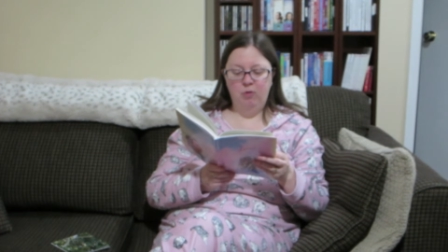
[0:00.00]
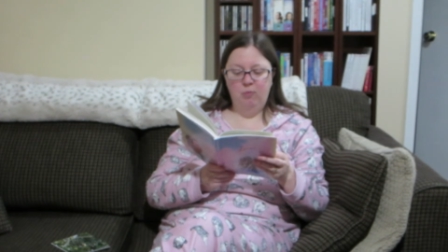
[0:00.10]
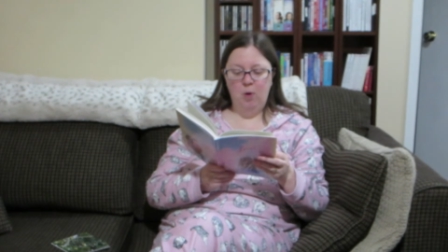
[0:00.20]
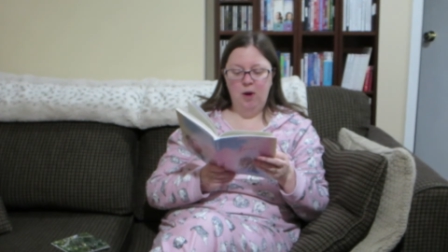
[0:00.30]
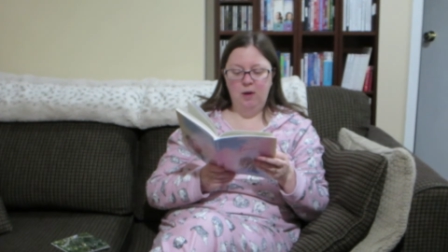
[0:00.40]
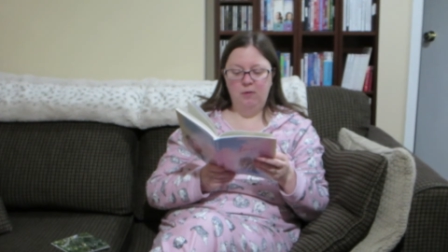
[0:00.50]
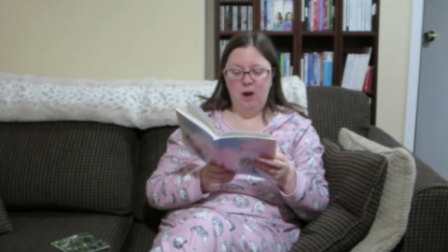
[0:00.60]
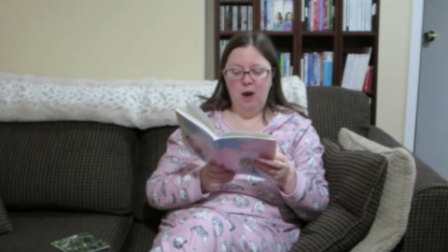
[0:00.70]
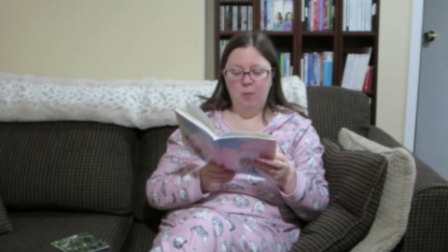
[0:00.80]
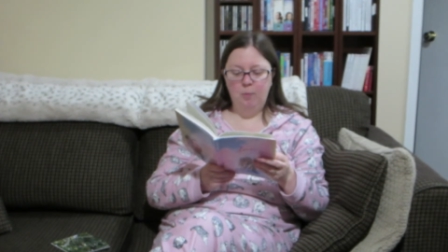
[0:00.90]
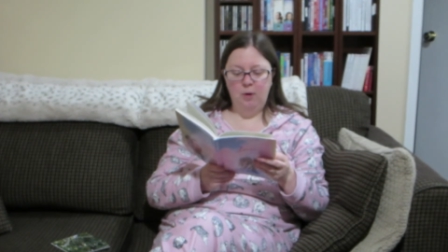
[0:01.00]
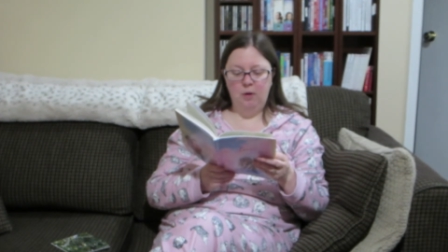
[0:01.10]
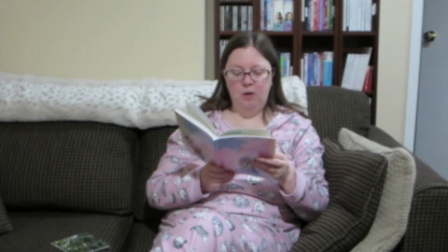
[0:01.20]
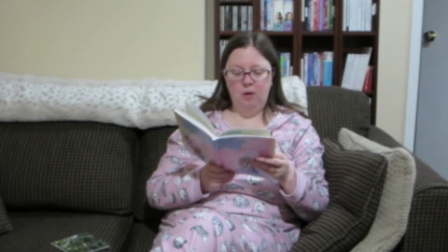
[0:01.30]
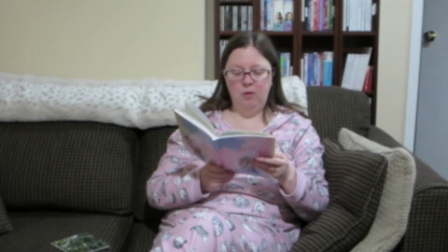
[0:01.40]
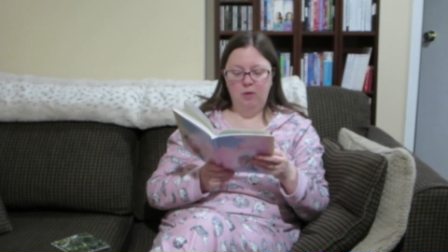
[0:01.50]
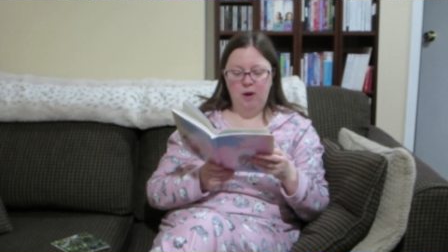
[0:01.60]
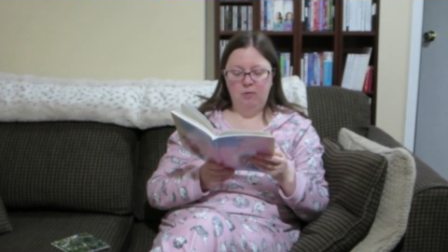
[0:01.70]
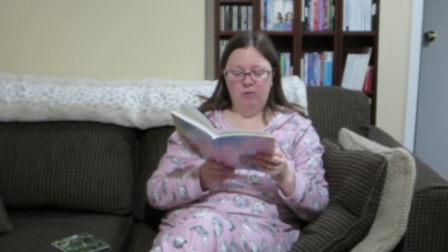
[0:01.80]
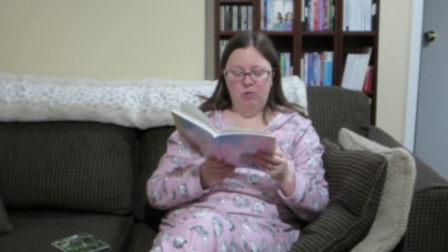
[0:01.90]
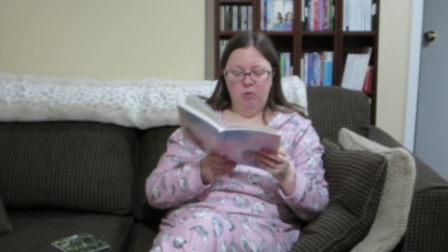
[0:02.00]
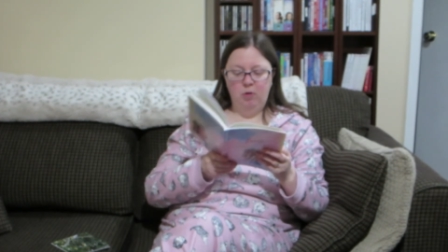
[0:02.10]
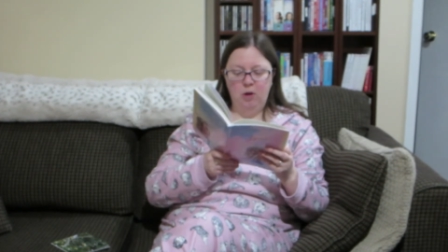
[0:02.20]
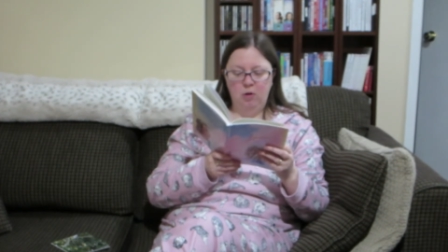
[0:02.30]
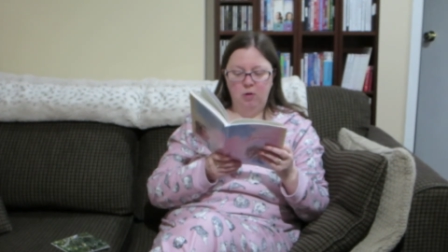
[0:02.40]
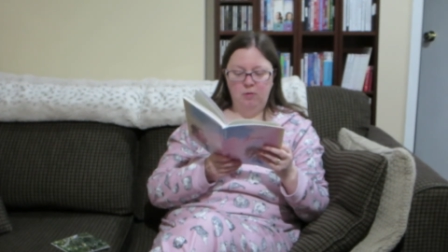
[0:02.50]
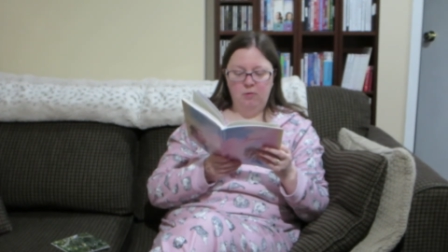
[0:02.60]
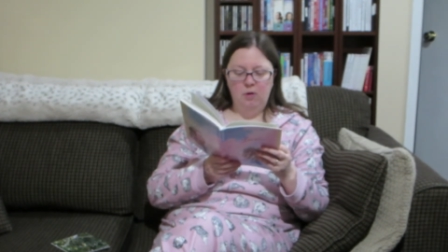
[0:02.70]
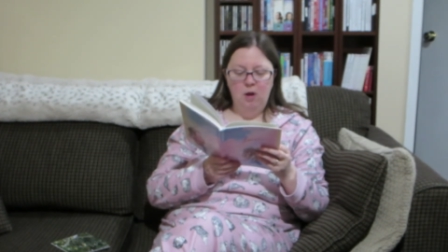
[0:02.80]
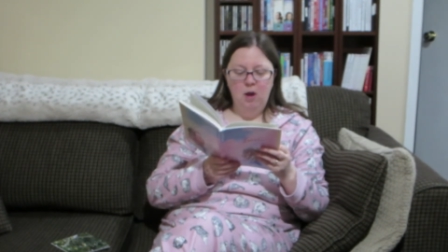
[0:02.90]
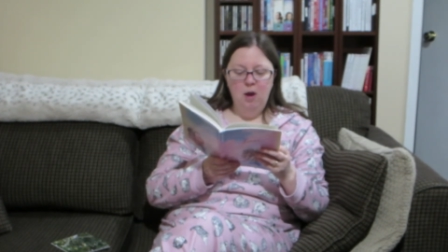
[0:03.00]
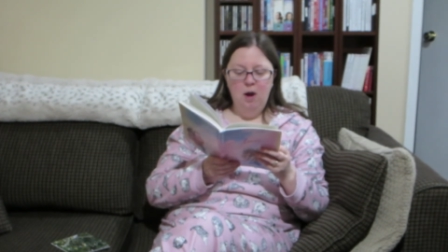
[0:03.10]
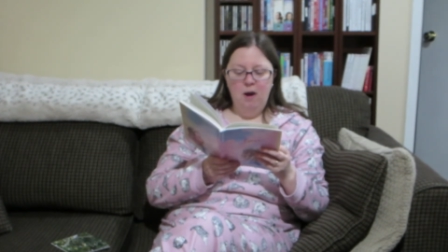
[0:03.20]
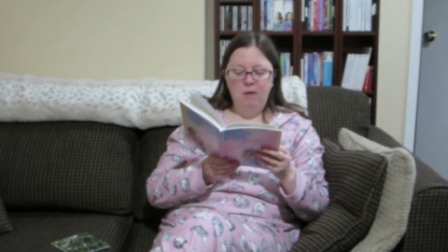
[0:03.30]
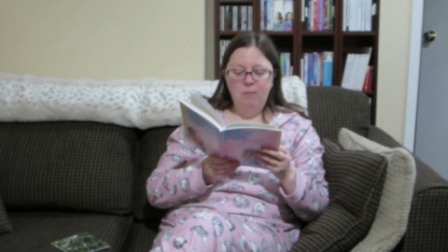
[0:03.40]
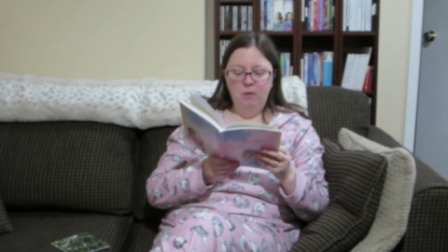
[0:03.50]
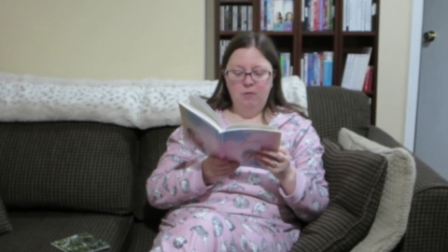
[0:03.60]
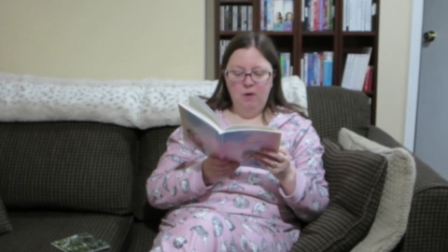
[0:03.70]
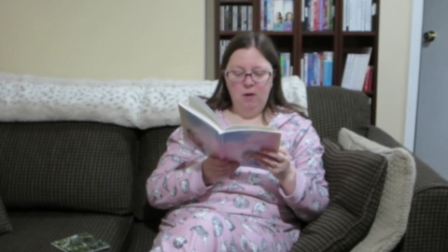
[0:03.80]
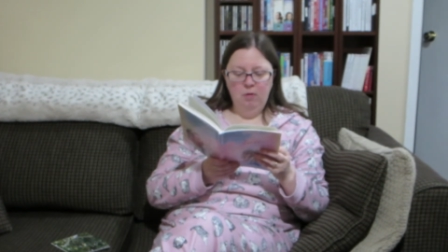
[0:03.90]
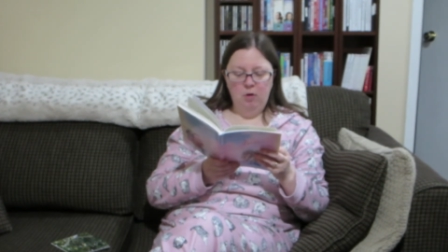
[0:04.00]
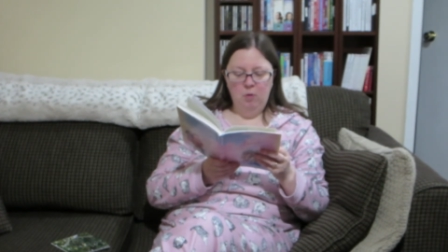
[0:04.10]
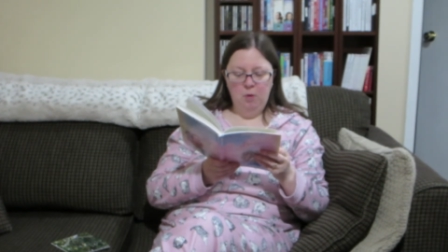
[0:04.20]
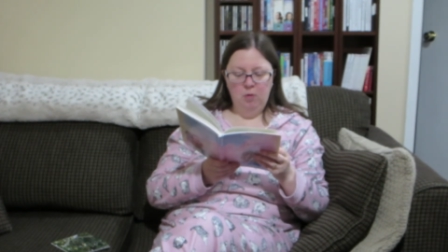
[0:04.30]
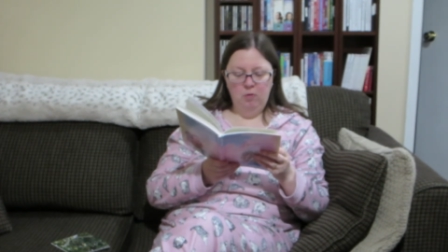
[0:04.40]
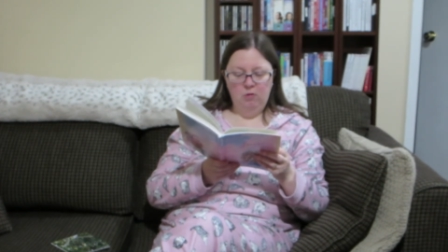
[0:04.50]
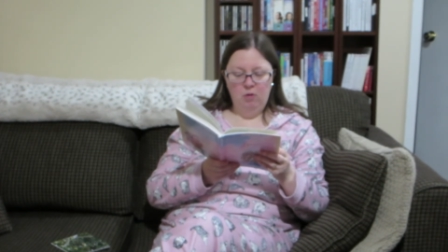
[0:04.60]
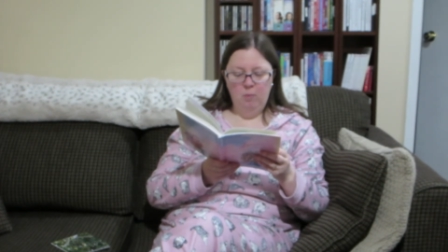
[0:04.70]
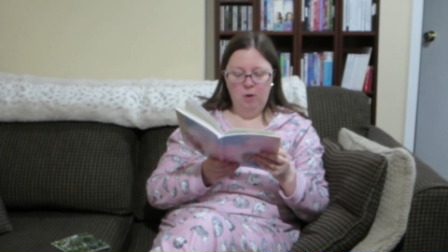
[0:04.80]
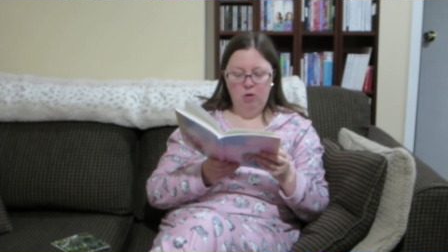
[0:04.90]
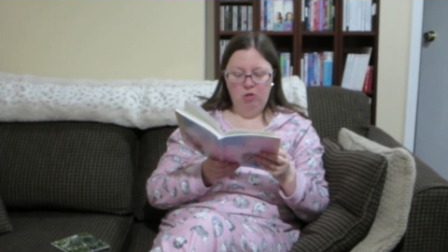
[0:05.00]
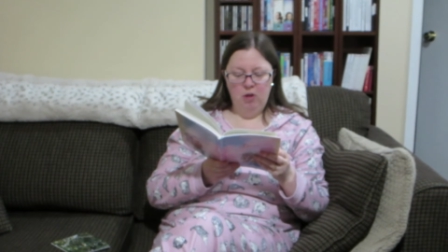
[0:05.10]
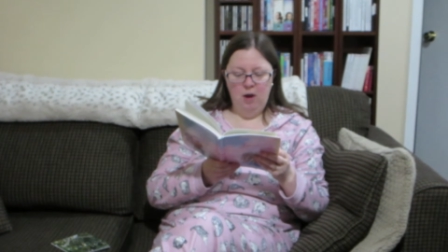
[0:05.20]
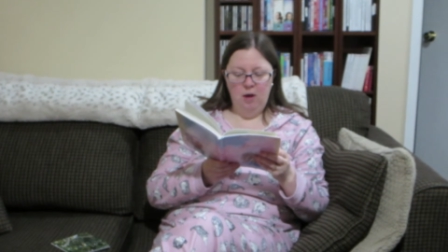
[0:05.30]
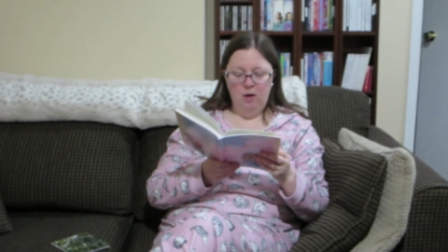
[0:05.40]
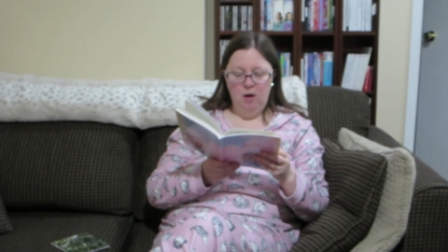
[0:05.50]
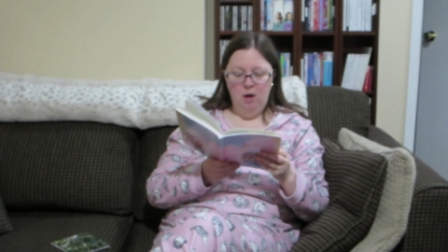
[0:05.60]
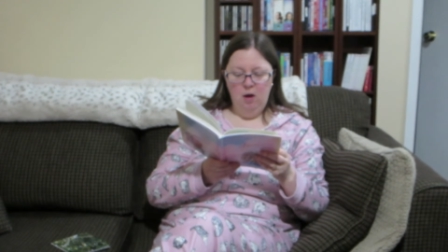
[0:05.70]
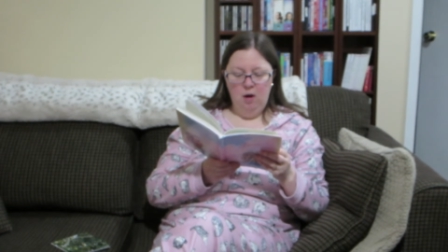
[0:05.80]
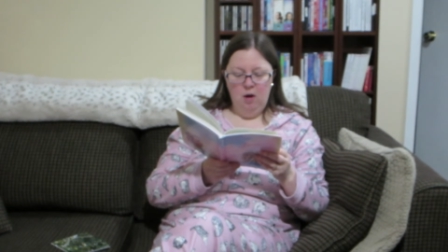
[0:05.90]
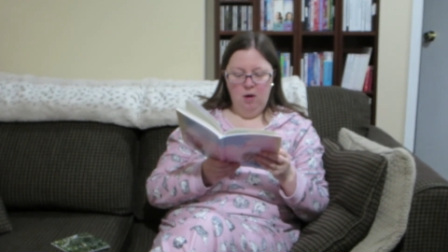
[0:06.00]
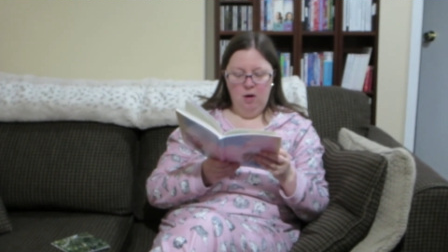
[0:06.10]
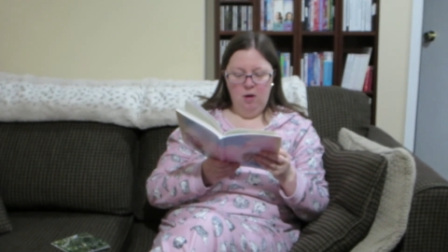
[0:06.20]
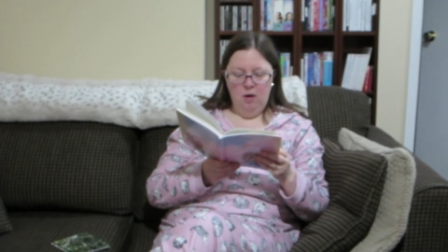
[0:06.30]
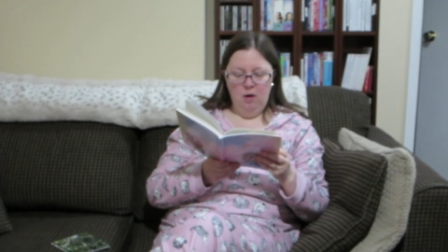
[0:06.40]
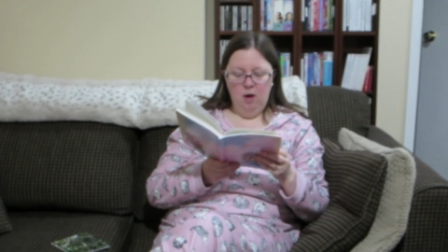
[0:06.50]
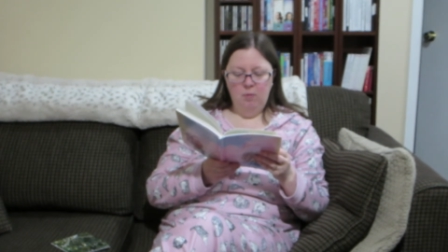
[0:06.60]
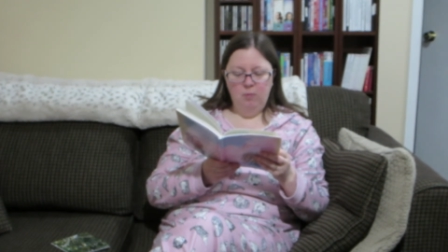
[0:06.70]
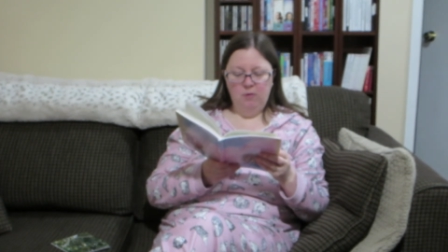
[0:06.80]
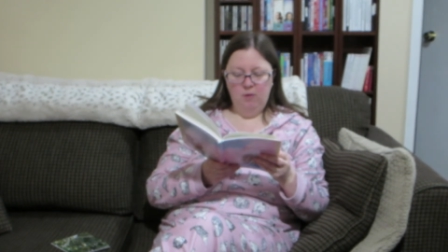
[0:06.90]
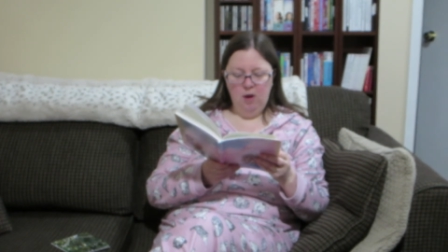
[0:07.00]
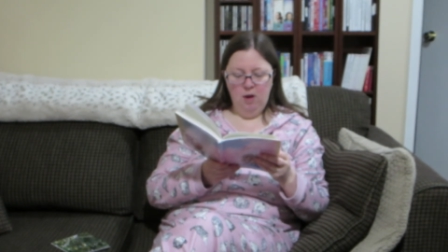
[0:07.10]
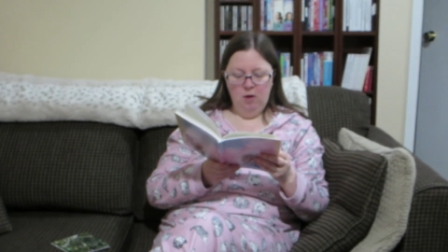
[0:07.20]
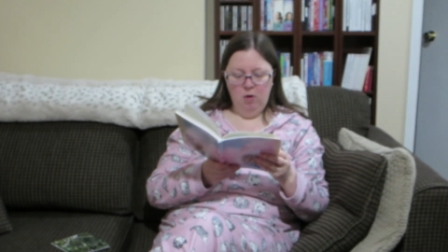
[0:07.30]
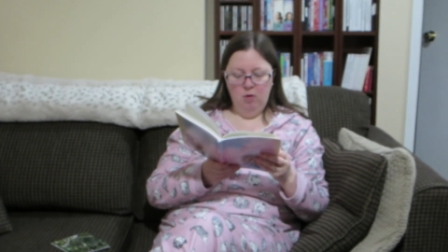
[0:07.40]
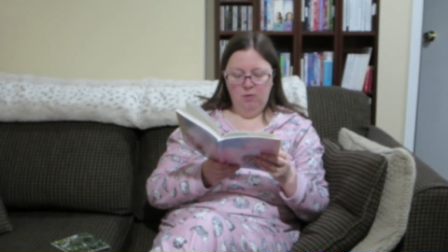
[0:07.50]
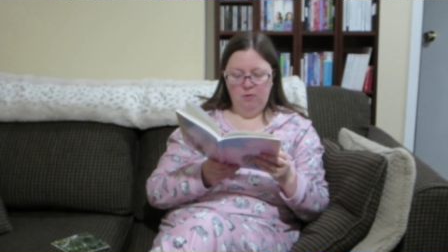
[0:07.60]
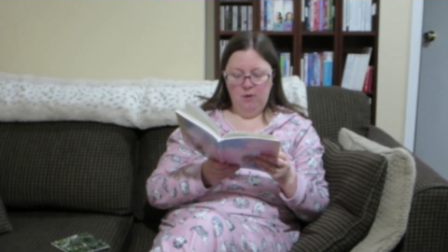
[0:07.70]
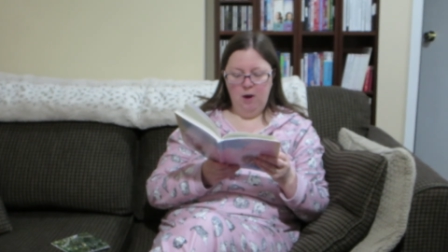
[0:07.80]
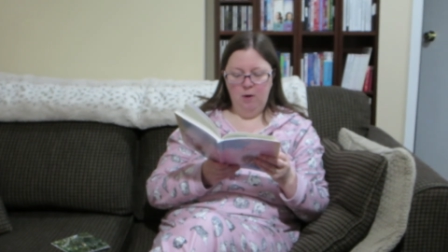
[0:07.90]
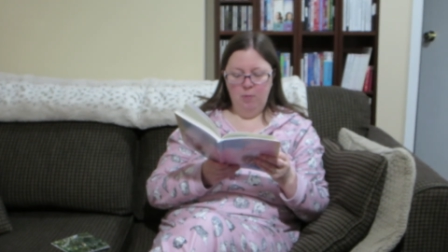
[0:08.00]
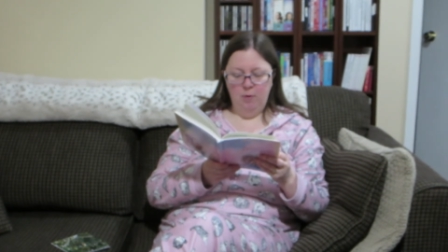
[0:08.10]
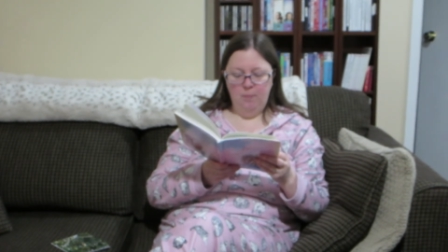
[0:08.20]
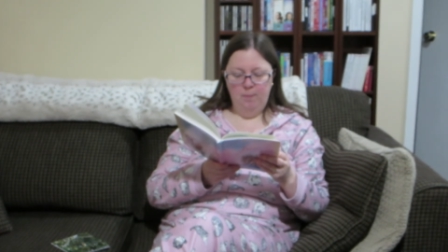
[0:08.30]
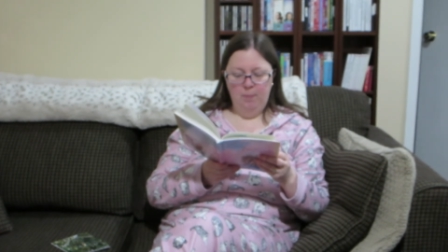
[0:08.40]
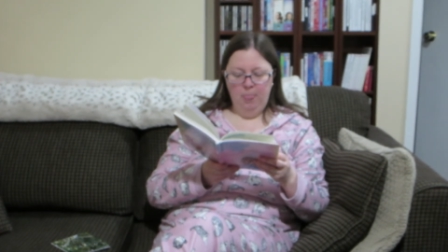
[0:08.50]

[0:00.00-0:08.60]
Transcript: of what has happened in the last two years. I've been silent about so much that I'm saying on this album.